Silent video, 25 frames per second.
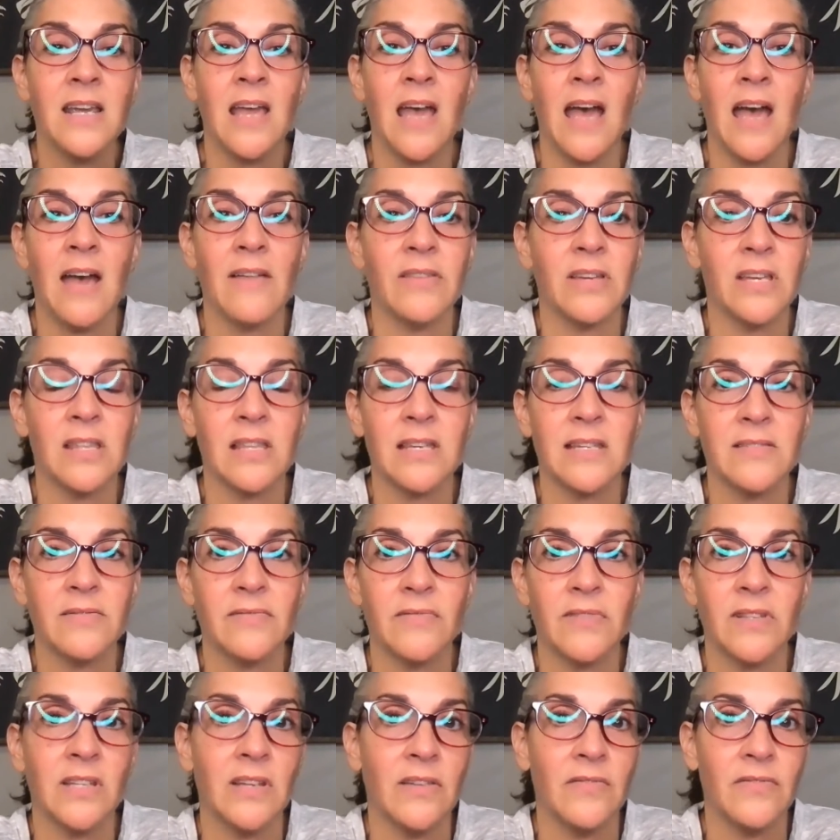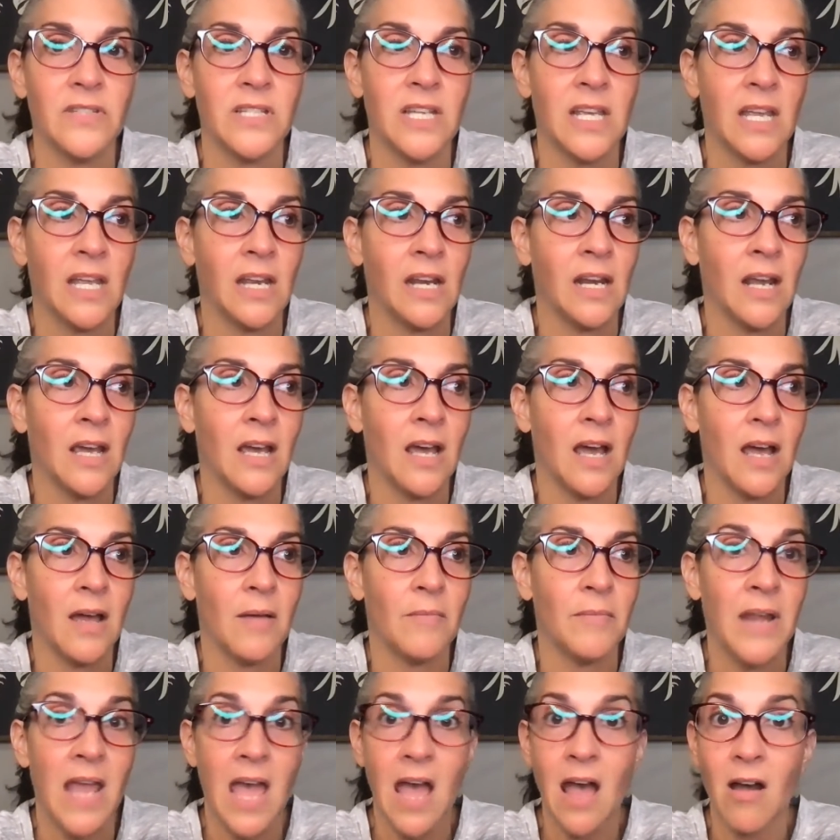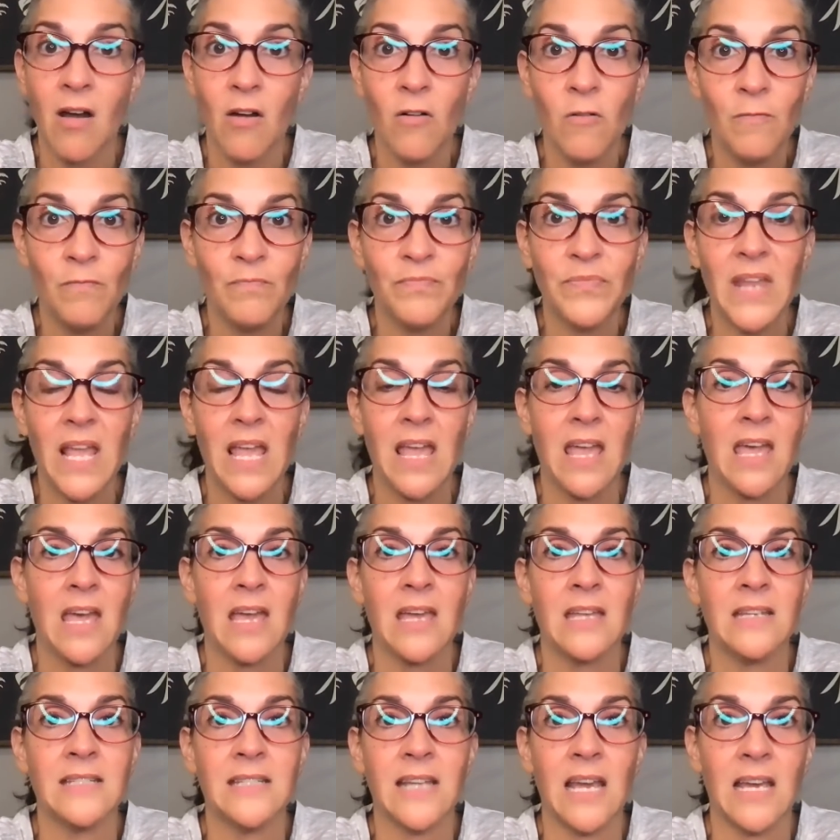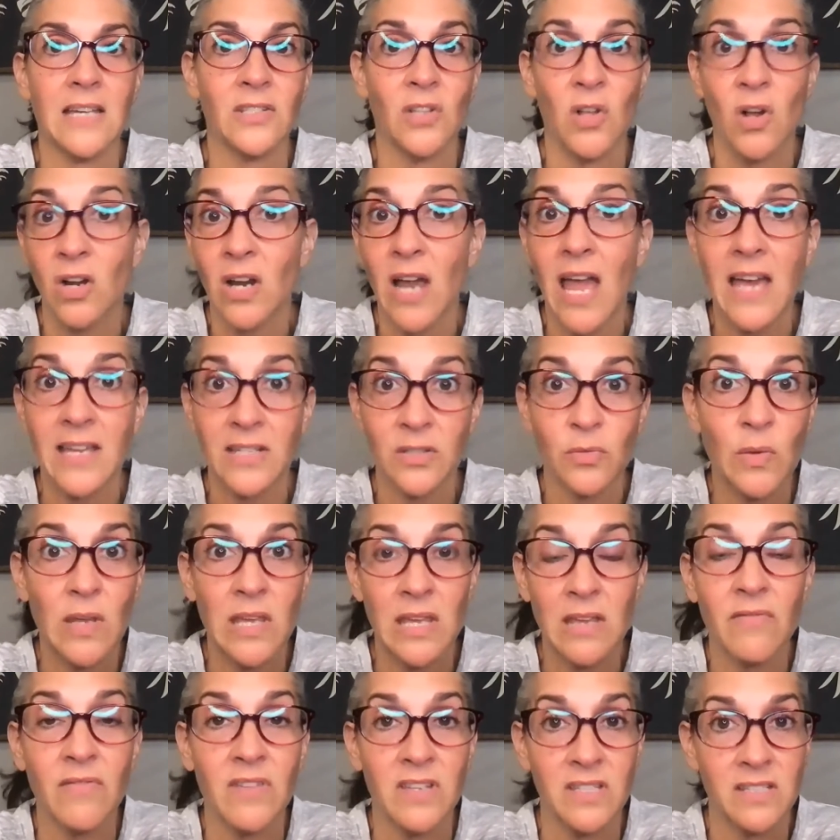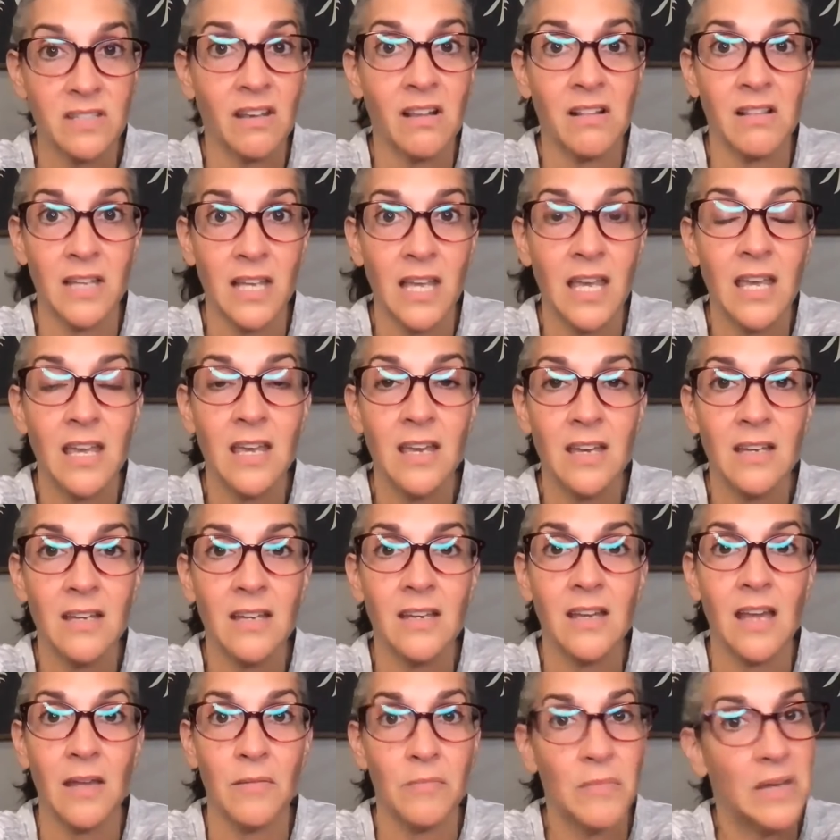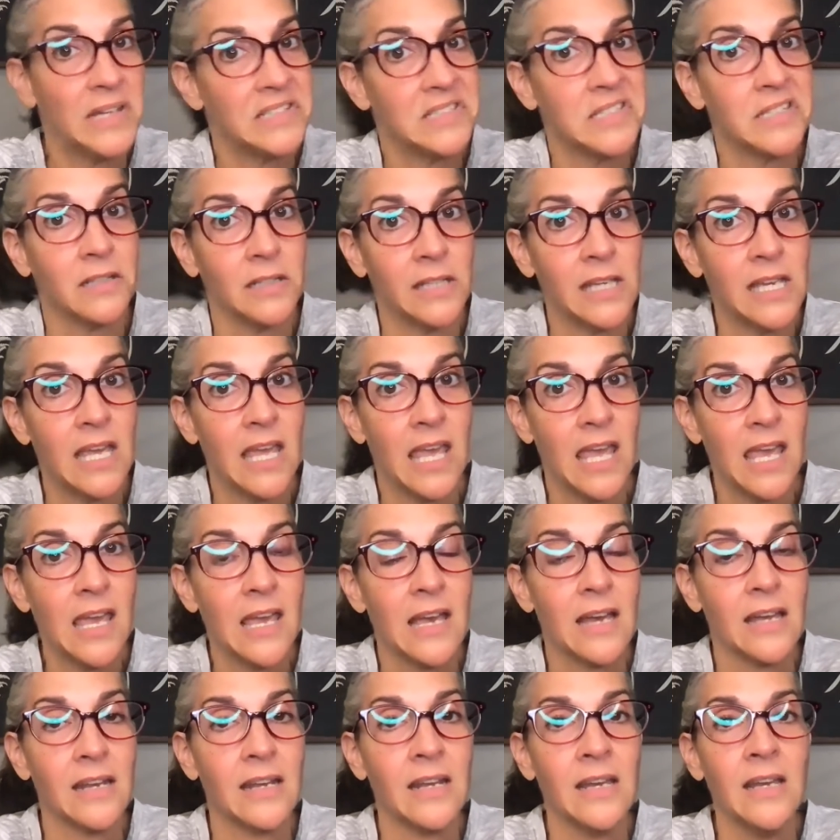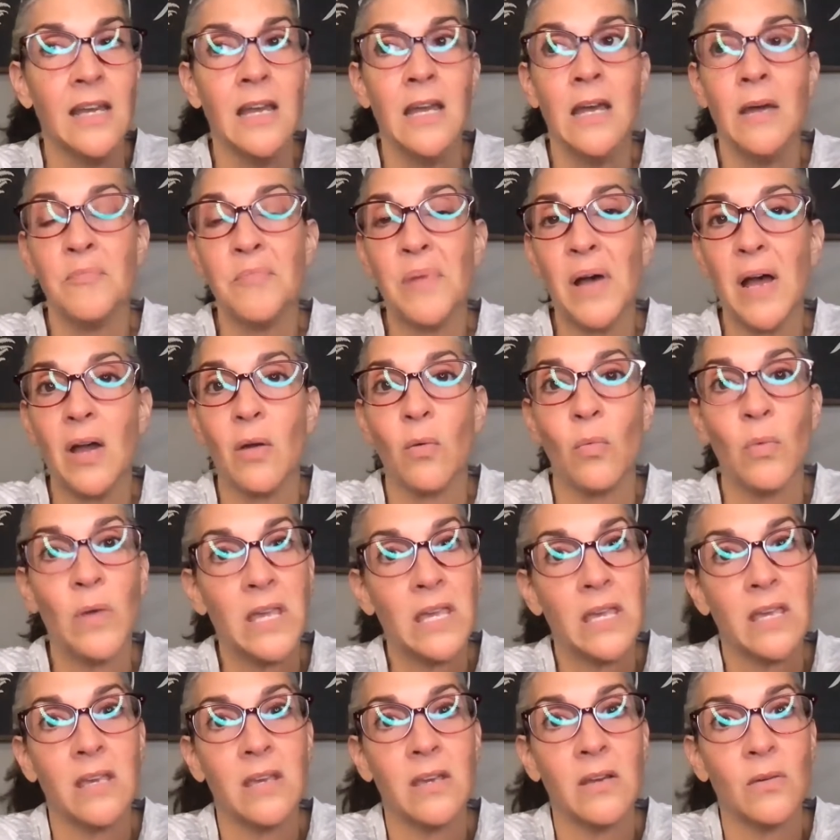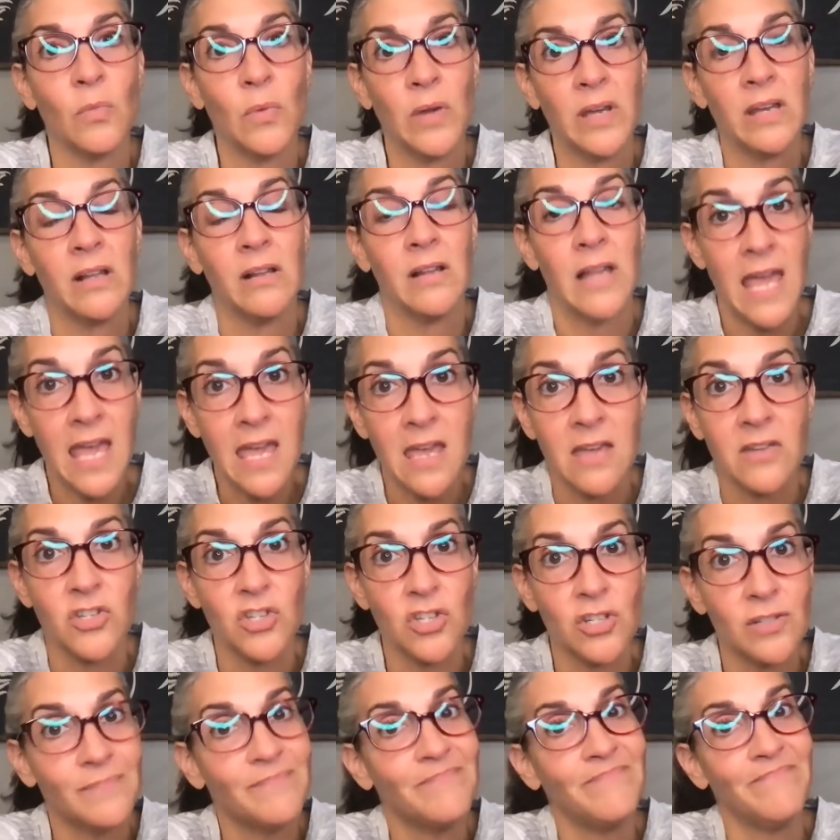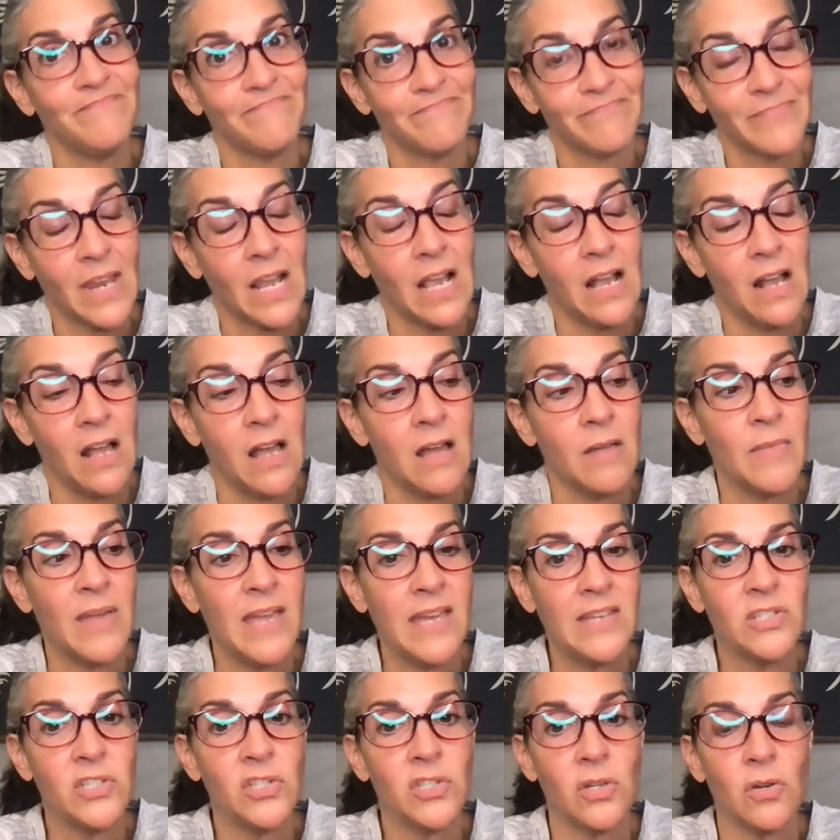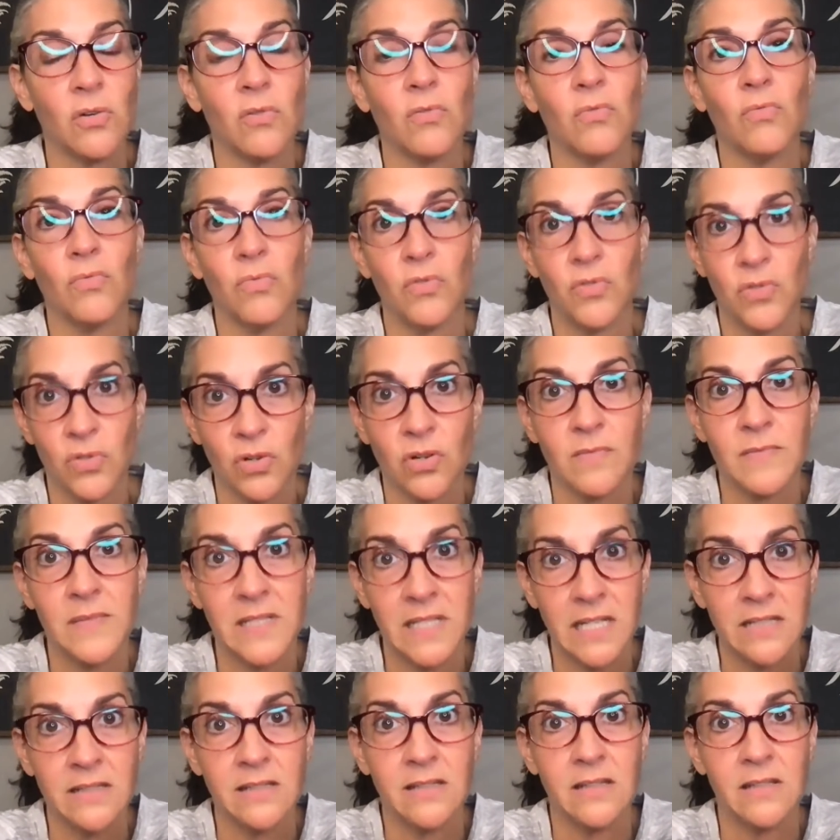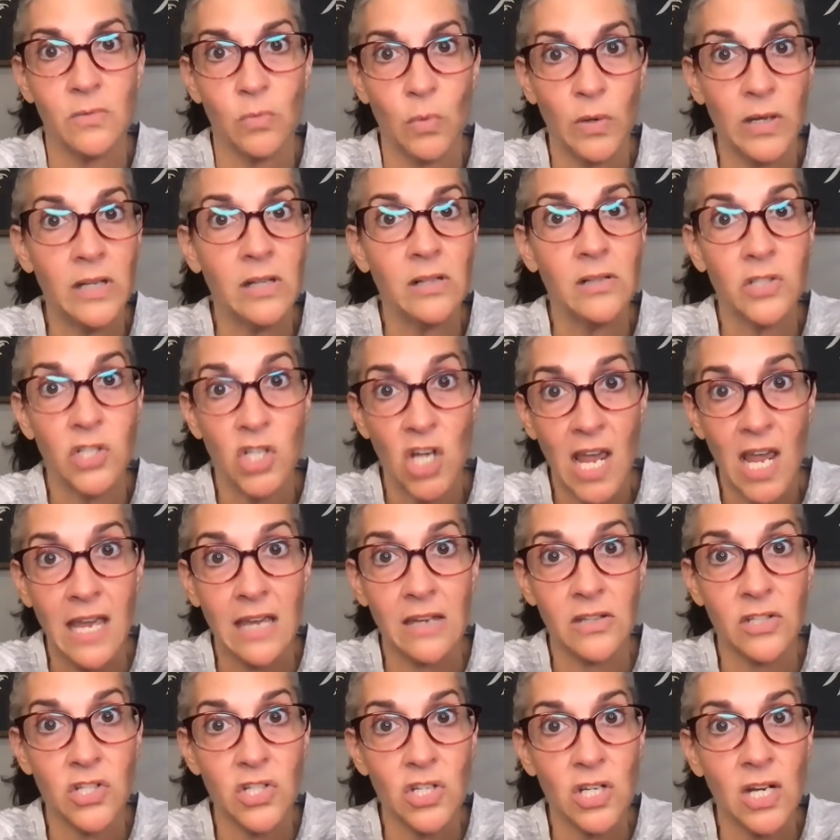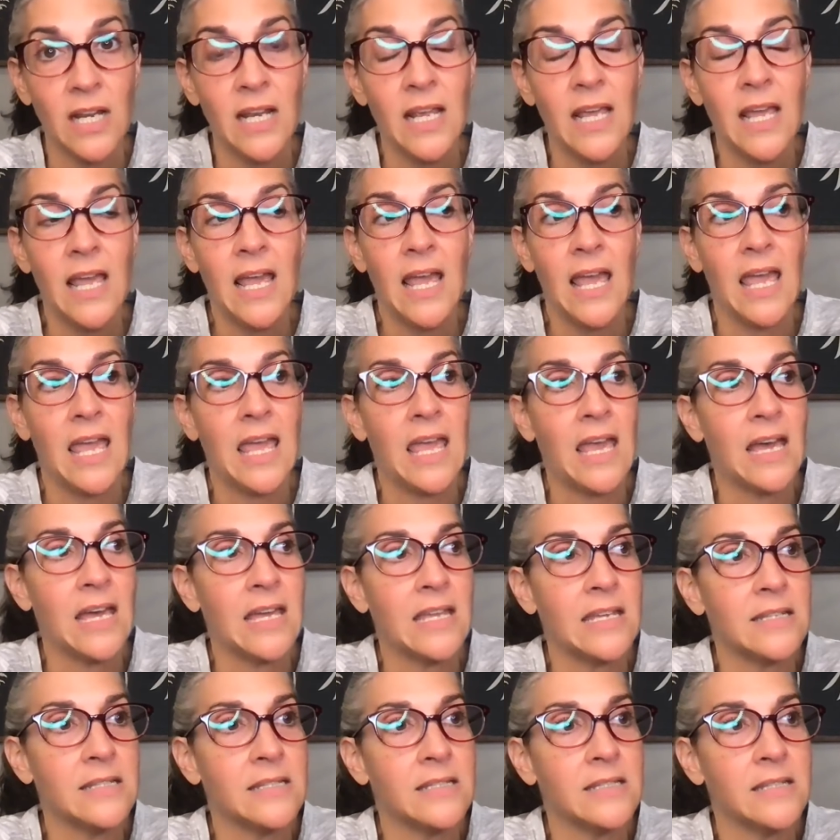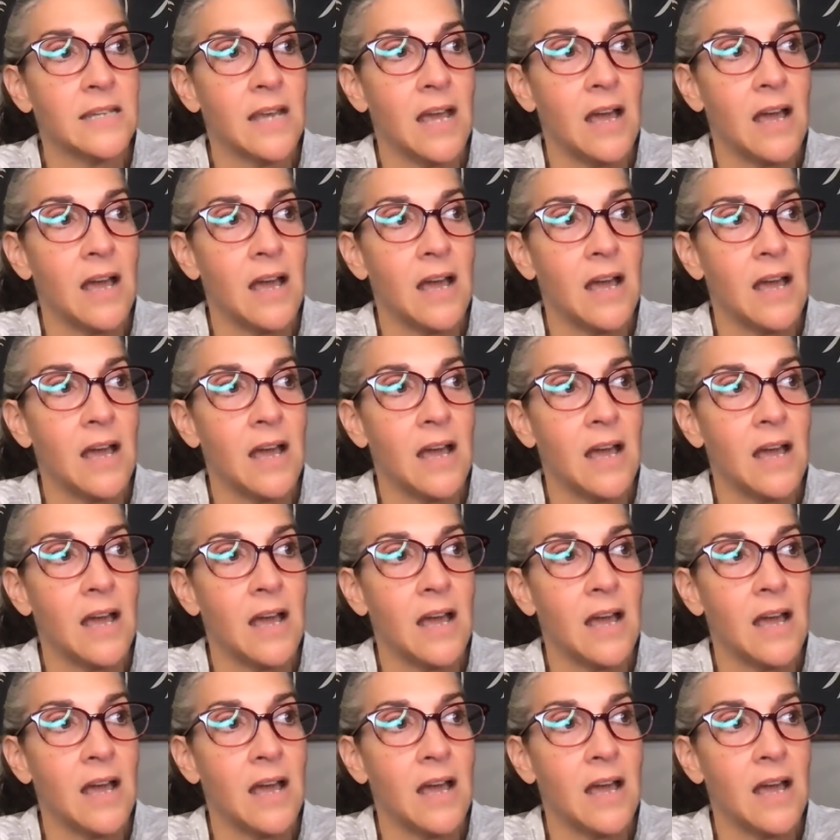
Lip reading: heavy lifting now, and as long as we physically and mentally can, but we will age. And so circumstances will change. And